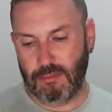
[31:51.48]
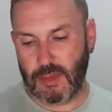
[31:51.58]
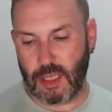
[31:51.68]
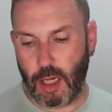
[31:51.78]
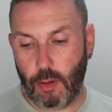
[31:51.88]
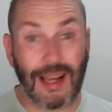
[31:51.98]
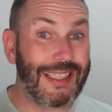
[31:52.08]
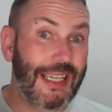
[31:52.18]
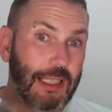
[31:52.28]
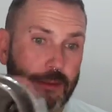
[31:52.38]
So I
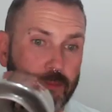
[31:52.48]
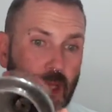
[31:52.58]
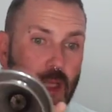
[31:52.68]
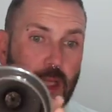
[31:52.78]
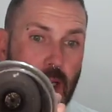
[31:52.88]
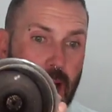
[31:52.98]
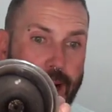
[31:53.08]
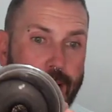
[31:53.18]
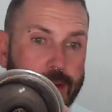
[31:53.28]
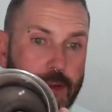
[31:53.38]
did.
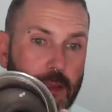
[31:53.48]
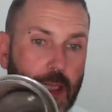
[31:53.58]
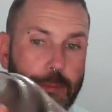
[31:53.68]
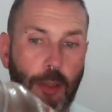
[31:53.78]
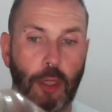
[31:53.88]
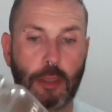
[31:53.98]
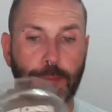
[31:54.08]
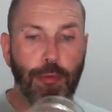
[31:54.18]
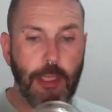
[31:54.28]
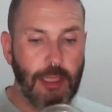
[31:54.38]
And it burned
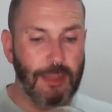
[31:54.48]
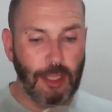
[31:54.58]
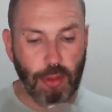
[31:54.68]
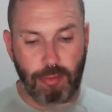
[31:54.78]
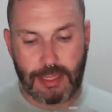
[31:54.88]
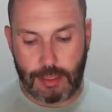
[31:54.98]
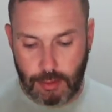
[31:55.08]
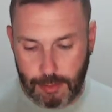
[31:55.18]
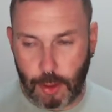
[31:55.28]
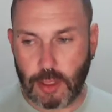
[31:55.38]
pretty much right down
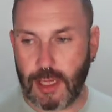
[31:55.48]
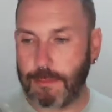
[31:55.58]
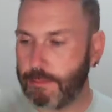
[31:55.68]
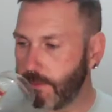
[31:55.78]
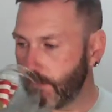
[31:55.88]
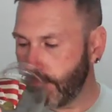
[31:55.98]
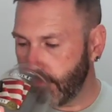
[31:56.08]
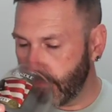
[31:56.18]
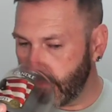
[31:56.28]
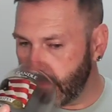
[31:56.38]
to the bottom.
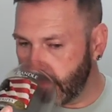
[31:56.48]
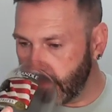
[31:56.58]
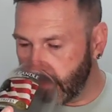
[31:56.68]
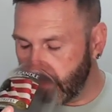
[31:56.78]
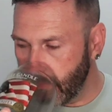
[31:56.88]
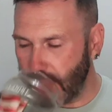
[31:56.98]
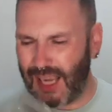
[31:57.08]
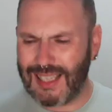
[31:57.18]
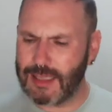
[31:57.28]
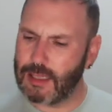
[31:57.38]

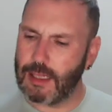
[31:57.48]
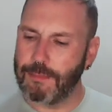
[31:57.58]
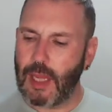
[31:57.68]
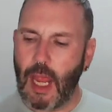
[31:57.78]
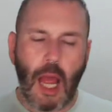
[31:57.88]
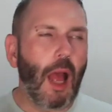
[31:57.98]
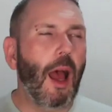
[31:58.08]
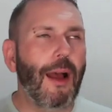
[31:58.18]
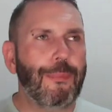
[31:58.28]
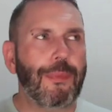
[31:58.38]
And
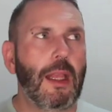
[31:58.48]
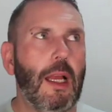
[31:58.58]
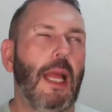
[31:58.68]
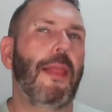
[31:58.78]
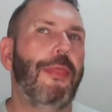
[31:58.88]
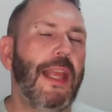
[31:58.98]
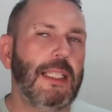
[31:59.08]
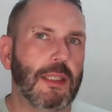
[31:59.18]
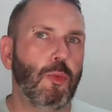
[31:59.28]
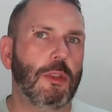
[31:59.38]

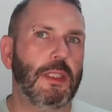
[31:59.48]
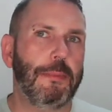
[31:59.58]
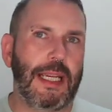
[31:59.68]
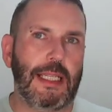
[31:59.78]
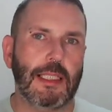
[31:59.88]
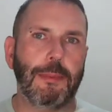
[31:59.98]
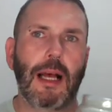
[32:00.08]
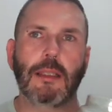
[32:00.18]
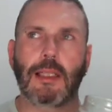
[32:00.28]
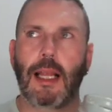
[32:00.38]
this, to me,
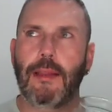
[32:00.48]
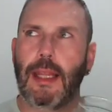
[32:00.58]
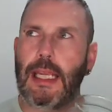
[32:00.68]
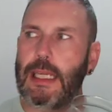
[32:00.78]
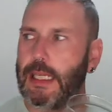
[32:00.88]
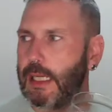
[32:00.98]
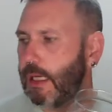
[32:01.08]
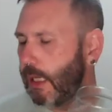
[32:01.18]
smells like the